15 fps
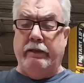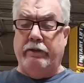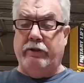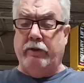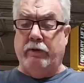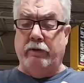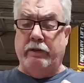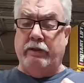
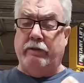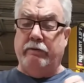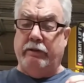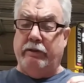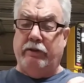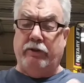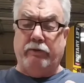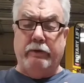So this was
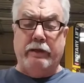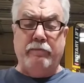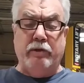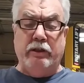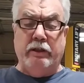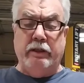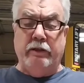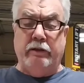a
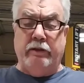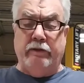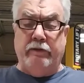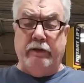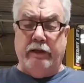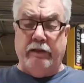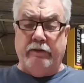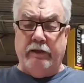screaming deal
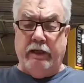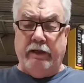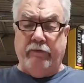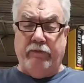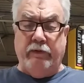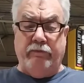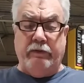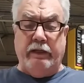at like
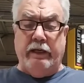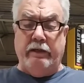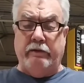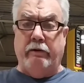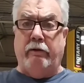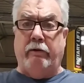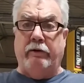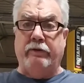
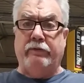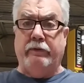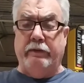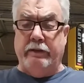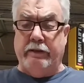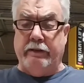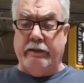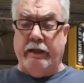$58 for
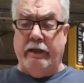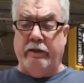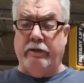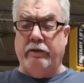this set.